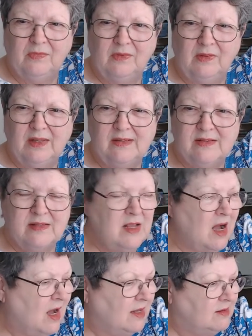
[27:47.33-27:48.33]
These
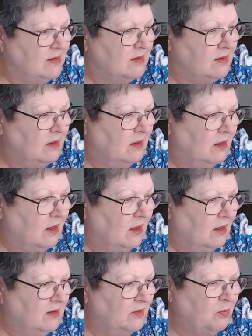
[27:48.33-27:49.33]
knots
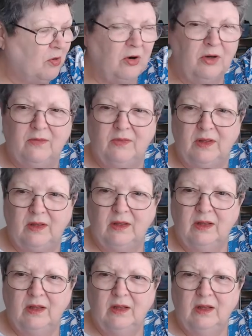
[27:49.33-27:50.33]
is part of the
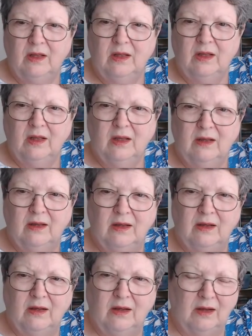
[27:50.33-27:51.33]

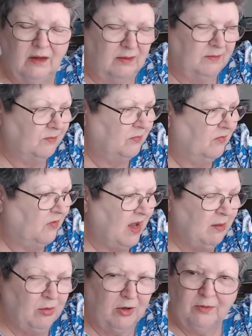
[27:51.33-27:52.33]
uh,
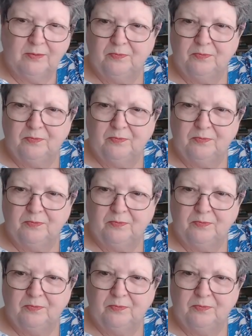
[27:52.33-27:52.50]
fibro.